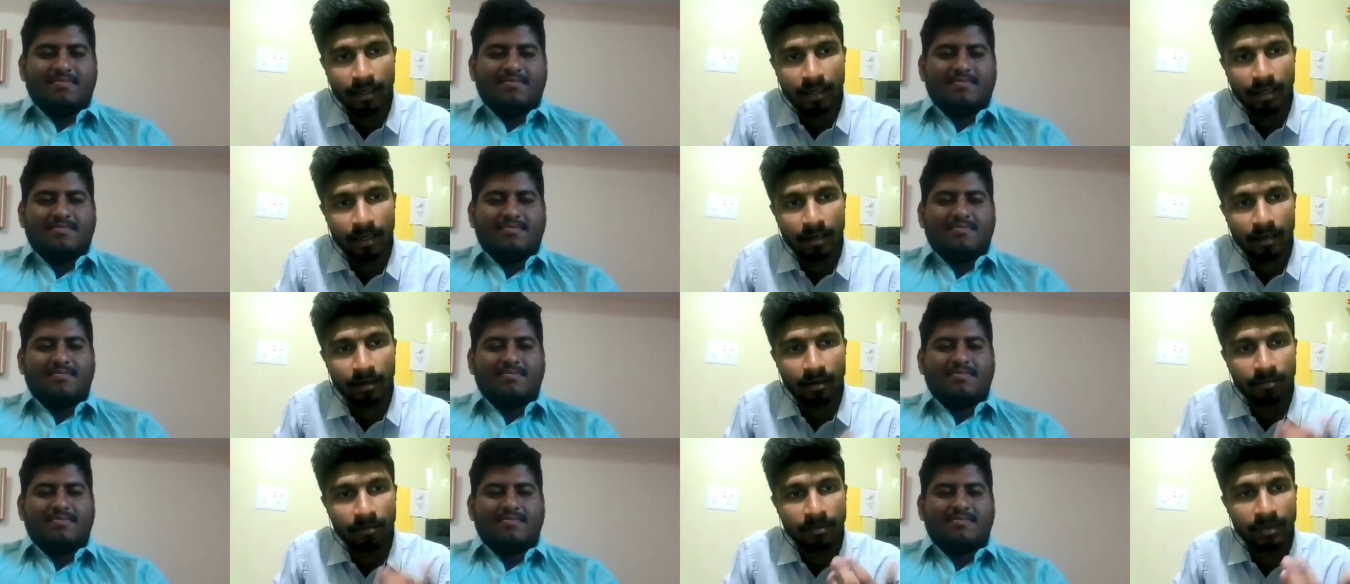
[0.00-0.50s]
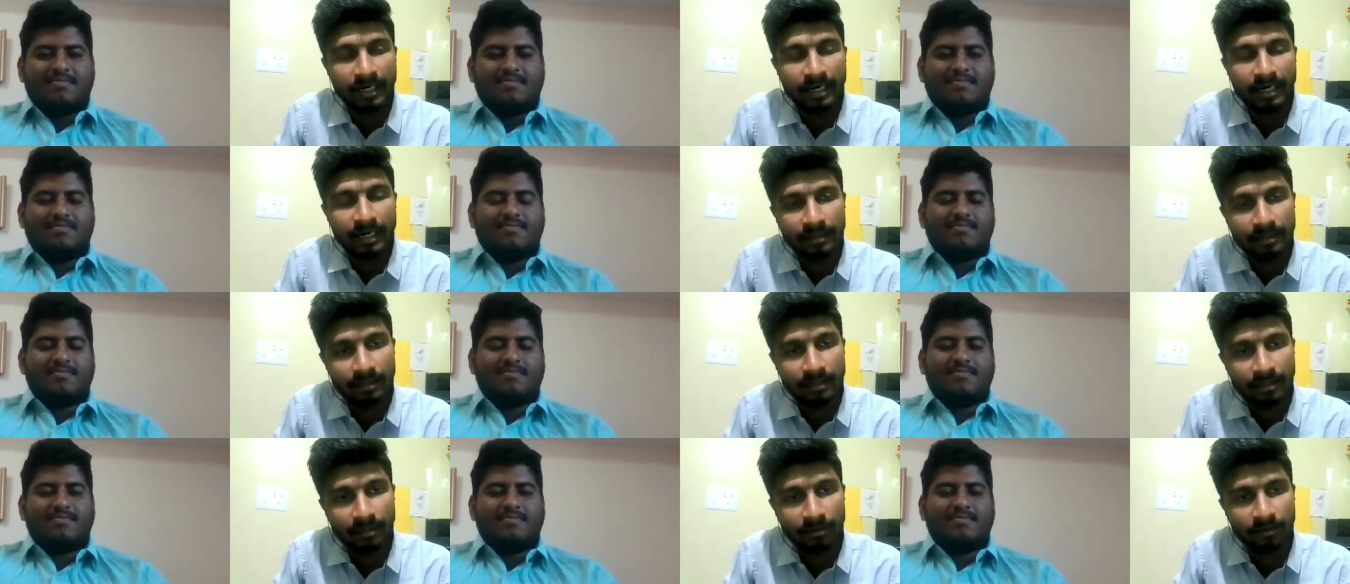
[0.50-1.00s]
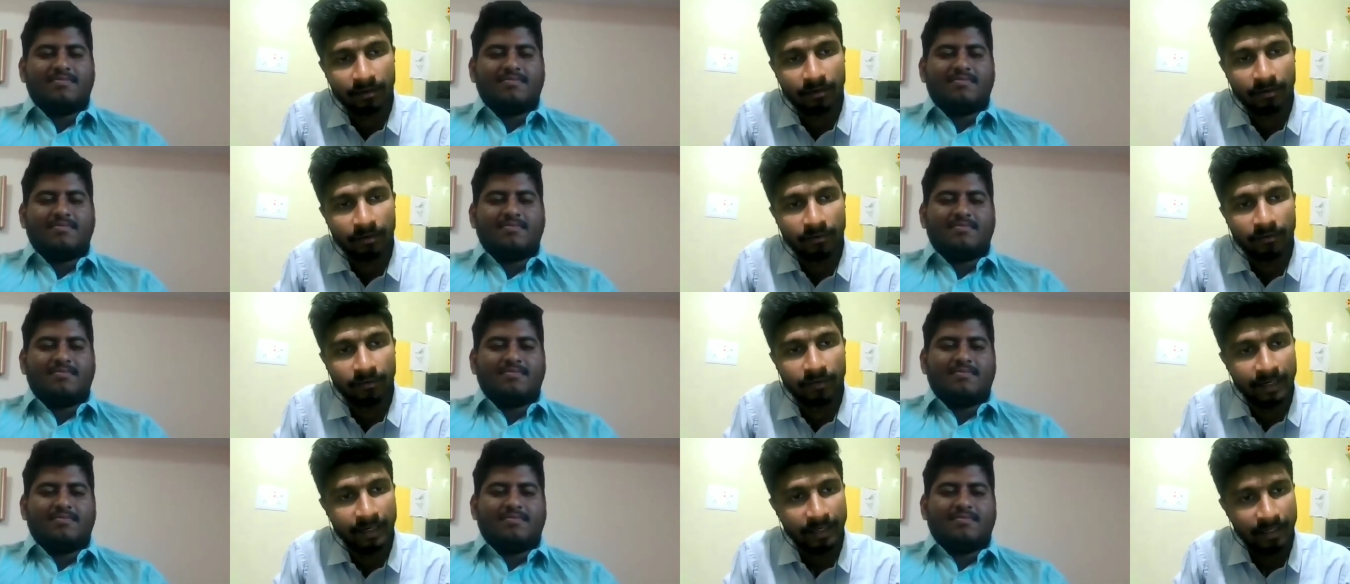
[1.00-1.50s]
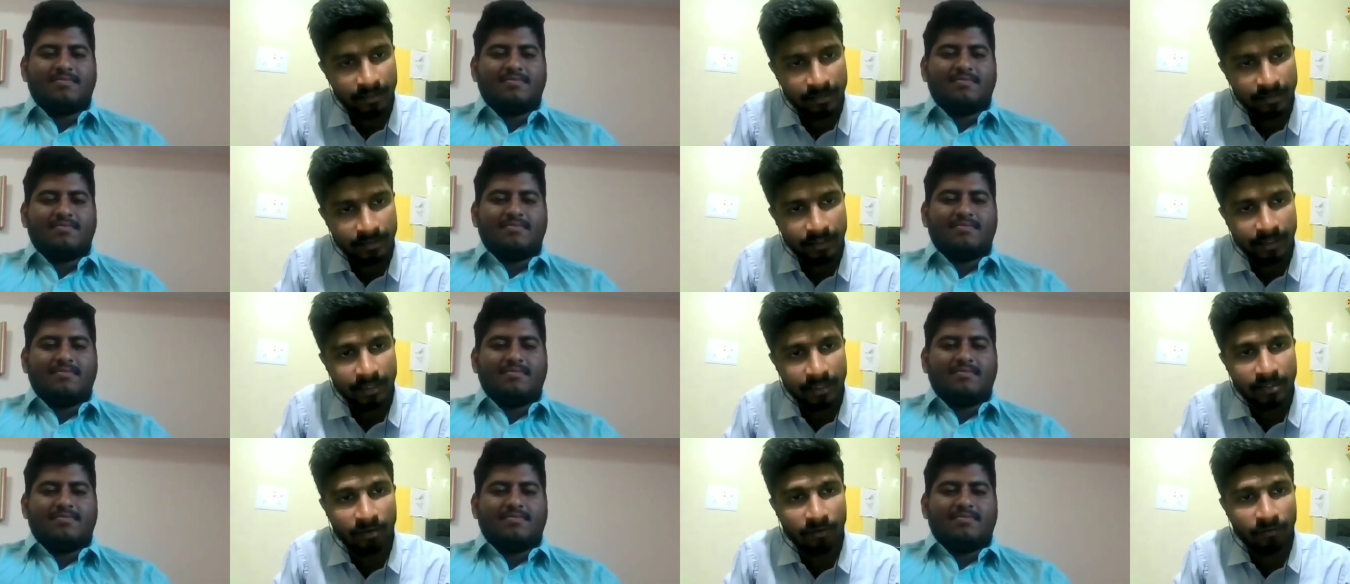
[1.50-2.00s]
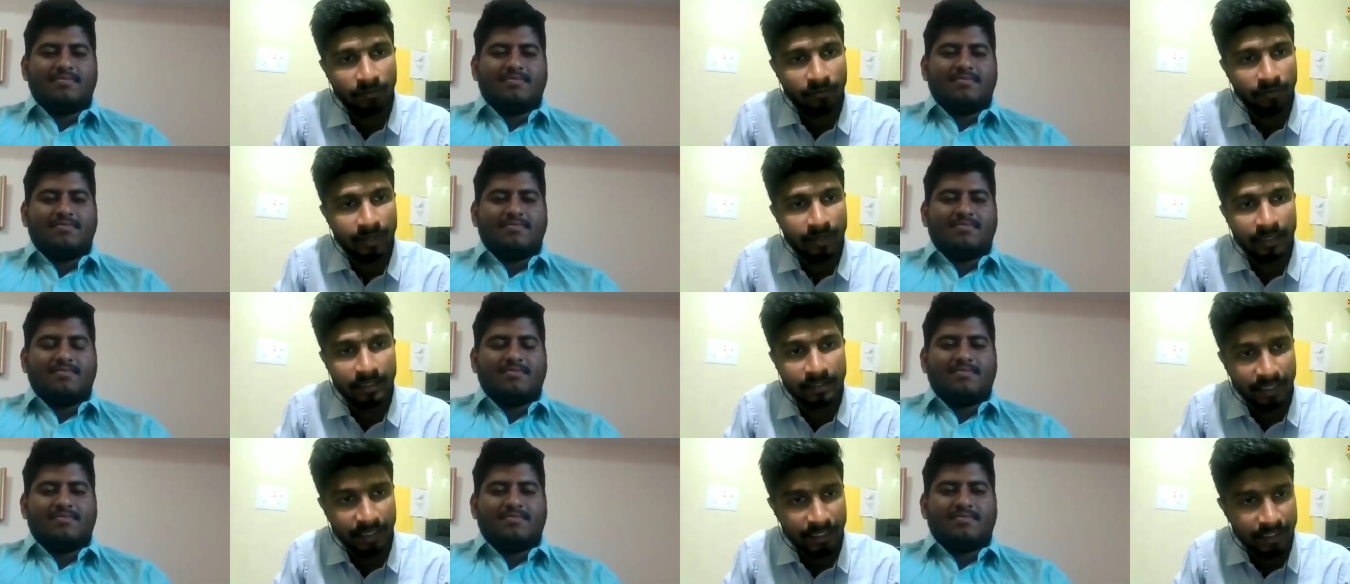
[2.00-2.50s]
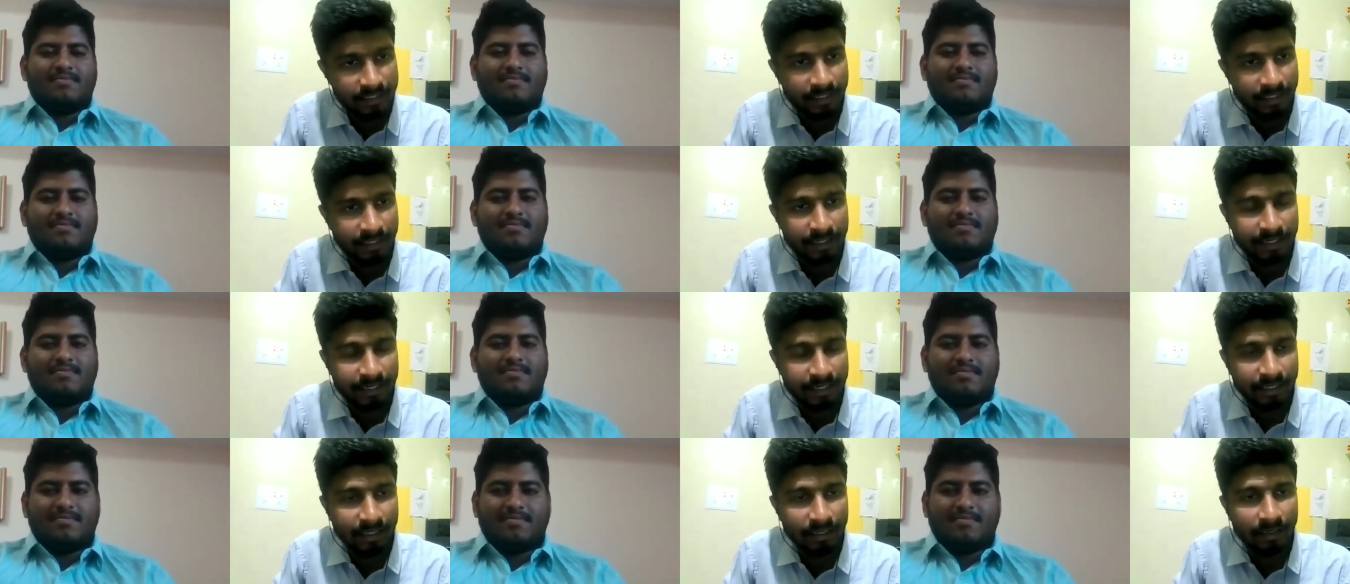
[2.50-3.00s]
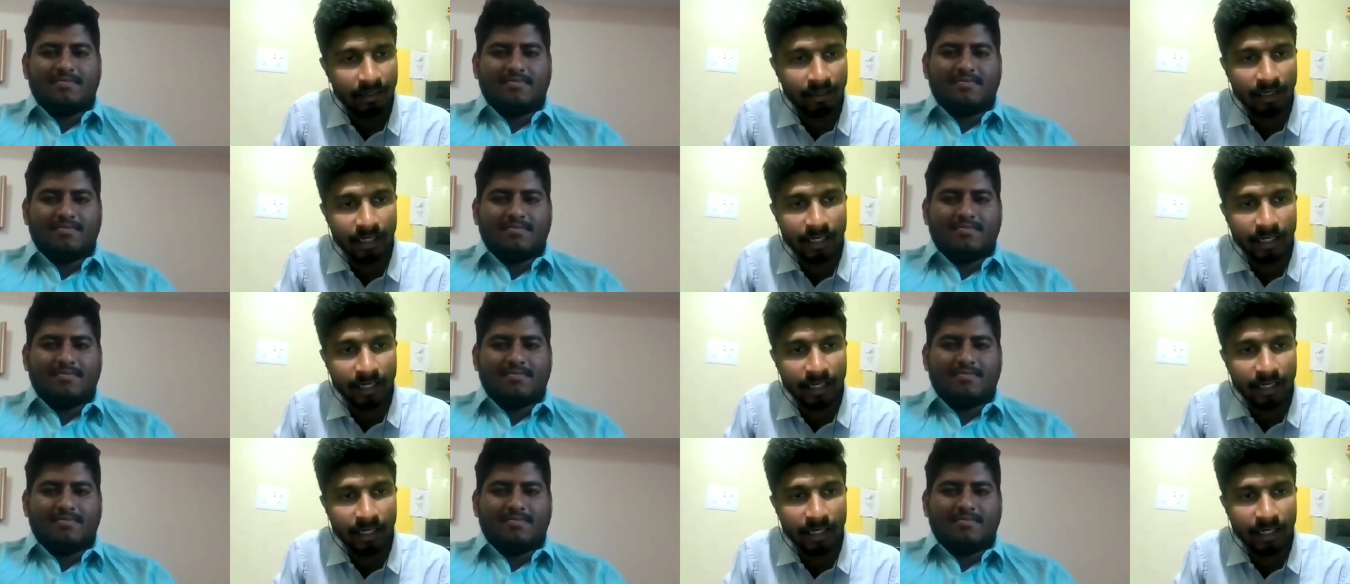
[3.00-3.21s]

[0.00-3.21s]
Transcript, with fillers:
Speaker 1: but at the final stage of his engineering,